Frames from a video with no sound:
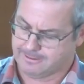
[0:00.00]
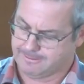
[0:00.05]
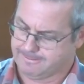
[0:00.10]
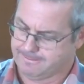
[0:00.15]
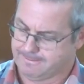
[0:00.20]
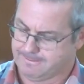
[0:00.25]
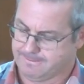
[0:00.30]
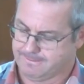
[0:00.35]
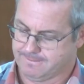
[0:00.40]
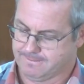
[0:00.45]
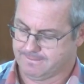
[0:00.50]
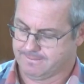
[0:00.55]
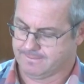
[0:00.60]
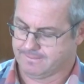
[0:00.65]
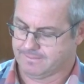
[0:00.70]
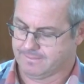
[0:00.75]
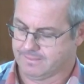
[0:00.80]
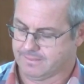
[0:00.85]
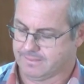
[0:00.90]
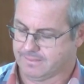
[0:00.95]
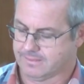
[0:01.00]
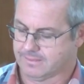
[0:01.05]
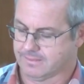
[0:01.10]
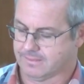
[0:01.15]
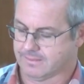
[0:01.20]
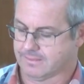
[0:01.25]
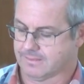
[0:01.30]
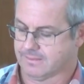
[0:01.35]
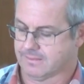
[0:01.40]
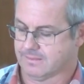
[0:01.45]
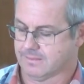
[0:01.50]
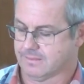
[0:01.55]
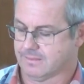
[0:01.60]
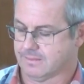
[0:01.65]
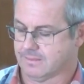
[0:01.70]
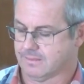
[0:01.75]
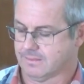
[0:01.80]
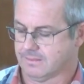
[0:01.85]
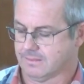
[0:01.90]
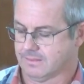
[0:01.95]

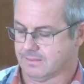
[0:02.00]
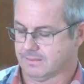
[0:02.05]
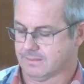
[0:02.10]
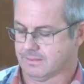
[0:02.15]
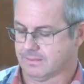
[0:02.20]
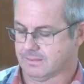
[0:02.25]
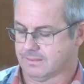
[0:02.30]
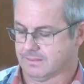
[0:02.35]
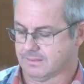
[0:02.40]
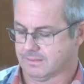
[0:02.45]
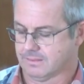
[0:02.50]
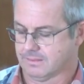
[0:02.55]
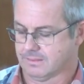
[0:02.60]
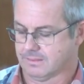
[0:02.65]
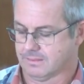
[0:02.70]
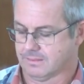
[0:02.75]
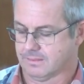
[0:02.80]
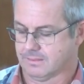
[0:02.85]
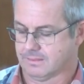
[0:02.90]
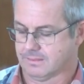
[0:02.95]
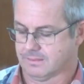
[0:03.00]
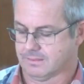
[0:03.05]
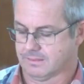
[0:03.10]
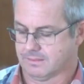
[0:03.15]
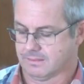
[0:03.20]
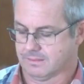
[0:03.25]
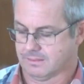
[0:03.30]
Nobody speaks.